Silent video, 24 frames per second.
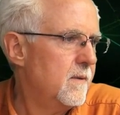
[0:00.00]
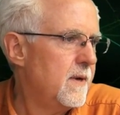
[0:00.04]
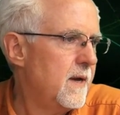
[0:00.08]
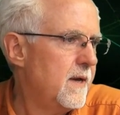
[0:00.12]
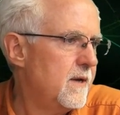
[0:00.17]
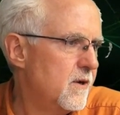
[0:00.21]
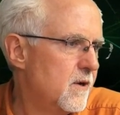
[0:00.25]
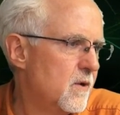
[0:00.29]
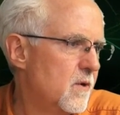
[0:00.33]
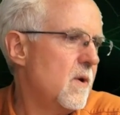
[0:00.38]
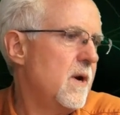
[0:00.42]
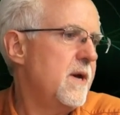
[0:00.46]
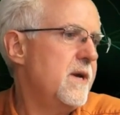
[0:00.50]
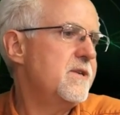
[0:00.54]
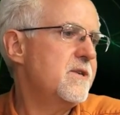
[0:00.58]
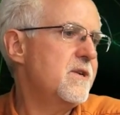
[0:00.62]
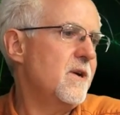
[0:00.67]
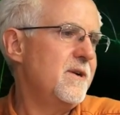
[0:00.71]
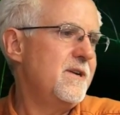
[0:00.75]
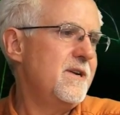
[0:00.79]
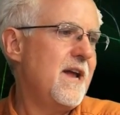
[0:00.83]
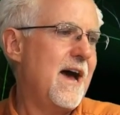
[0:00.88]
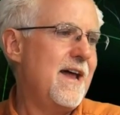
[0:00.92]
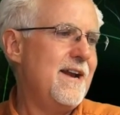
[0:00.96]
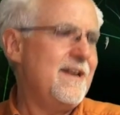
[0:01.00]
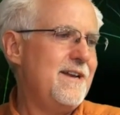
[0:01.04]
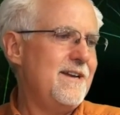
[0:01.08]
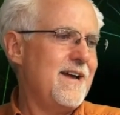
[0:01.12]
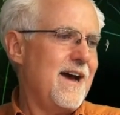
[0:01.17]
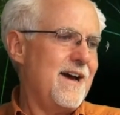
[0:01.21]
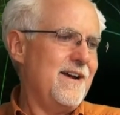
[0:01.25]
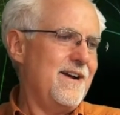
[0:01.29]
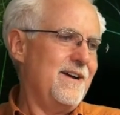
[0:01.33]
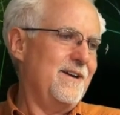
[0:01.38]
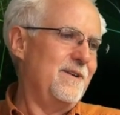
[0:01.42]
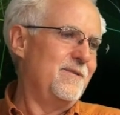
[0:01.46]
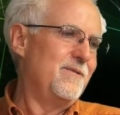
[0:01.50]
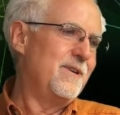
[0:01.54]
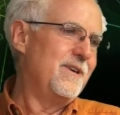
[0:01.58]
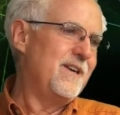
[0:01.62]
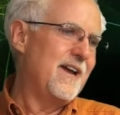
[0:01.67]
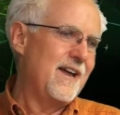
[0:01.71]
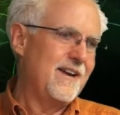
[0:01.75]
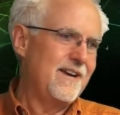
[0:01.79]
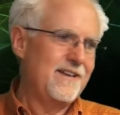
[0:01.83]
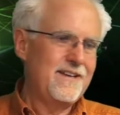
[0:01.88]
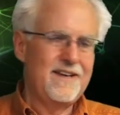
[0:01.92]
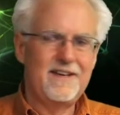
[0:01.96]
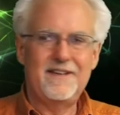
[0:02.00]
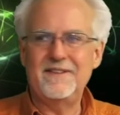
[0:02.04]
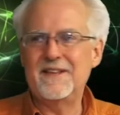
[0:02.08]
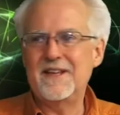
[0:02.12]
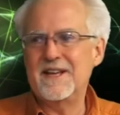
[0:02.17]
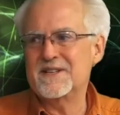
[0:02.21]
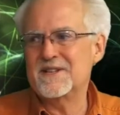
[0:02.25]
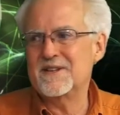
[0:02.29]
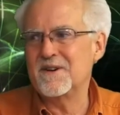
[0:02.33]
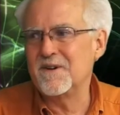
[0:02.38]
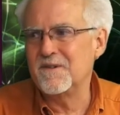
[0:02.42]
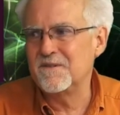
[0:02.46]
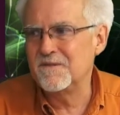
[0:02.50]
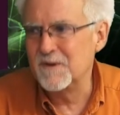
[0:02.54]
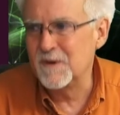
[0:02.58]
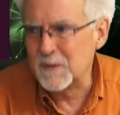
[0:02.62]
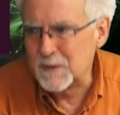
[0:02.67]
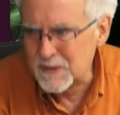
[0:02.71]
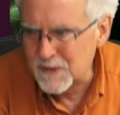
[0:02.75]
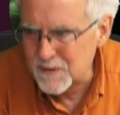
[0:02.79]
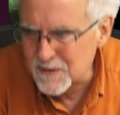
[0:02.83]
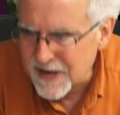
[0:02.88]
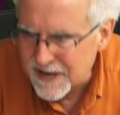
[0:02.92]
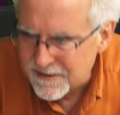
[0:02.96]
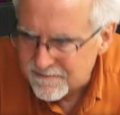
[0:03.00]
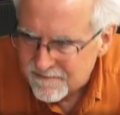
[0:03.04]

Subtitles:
Okay, your grades are 99, 198. That's all, folks.